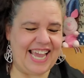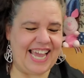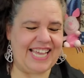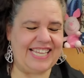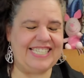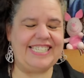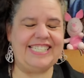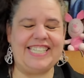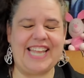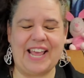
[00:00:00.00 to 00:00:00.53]

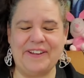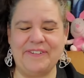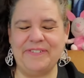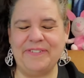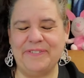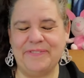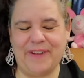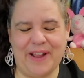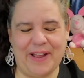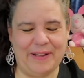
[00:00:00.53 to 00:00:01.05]
yes, down
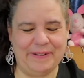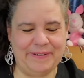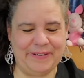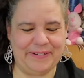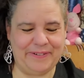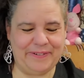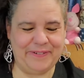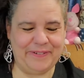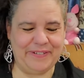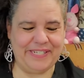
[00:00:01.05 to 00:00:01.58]
the rabbit
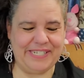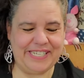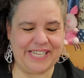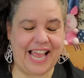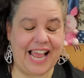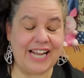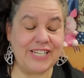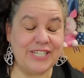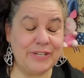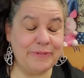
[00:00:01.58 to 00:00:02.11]
hole. It's
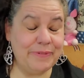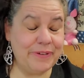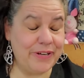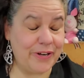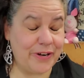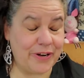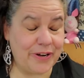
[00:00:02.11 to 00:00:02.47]
actually